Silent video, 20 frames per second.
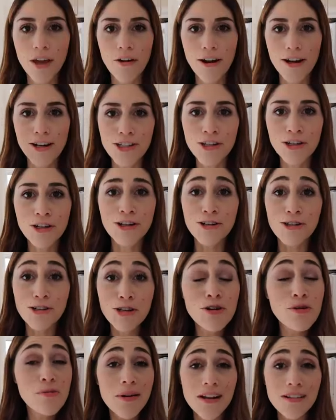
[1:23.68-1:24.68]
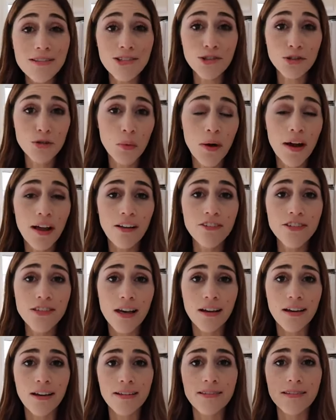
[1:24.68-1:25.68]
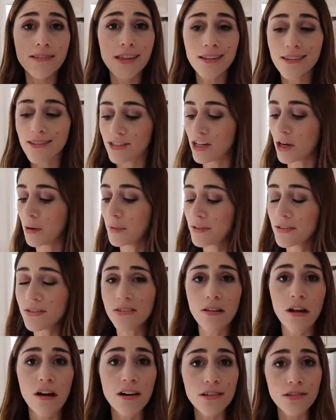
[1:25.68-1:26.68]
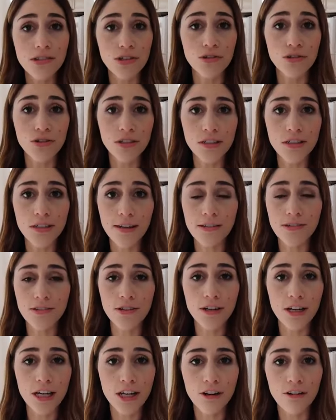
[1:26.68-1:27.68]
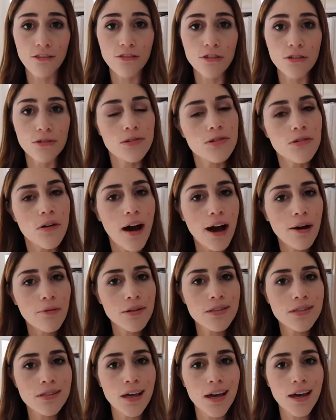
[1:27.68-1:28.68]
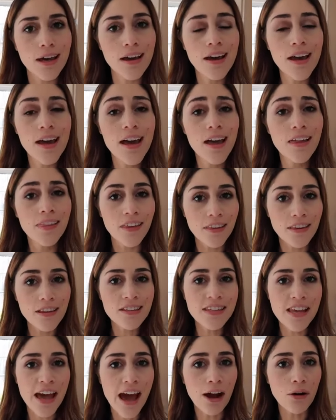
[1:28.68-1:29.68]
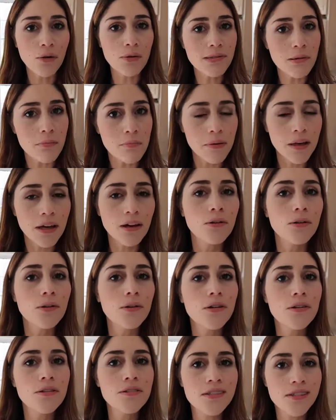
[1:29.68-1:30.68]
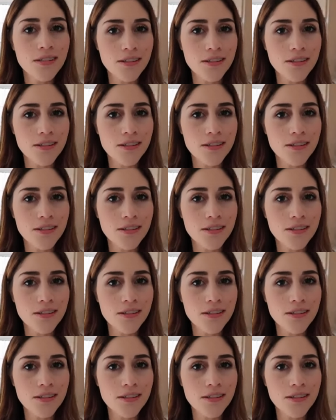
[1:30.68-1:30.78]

All right, it took her 2 minutes and 12 seconds. That's double as long as it usually takes her to eat her food. So I would say that this hack was a big old